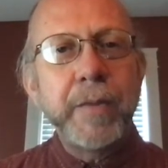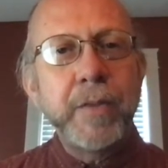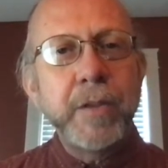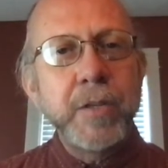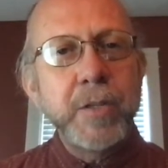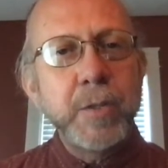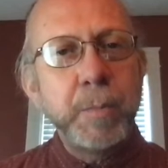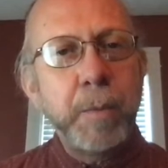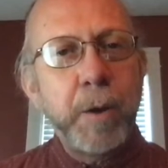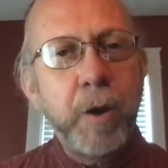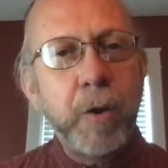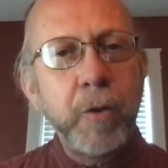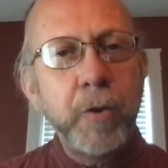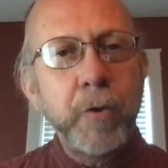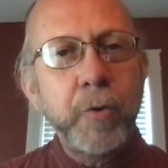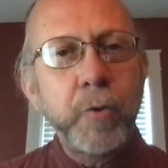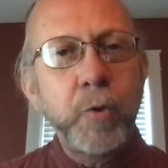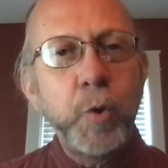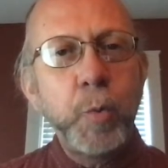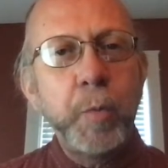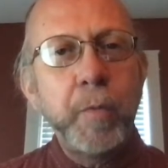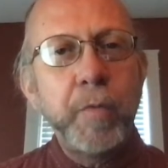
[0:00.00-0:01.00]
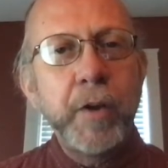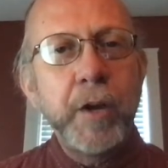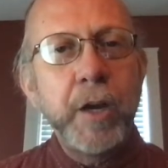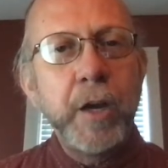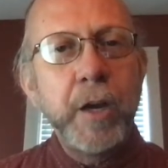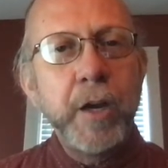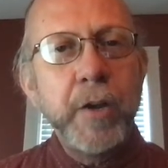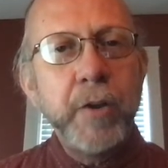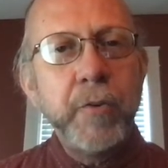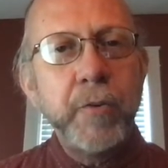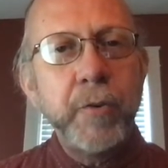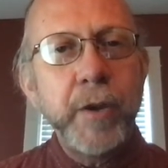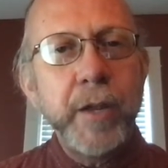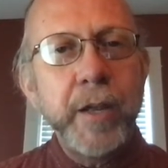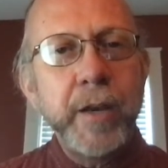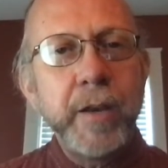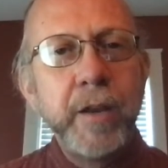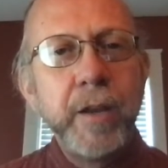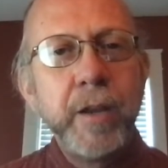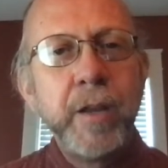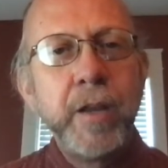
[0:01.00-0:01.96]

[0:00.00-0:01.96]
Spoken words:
the smaller group of 100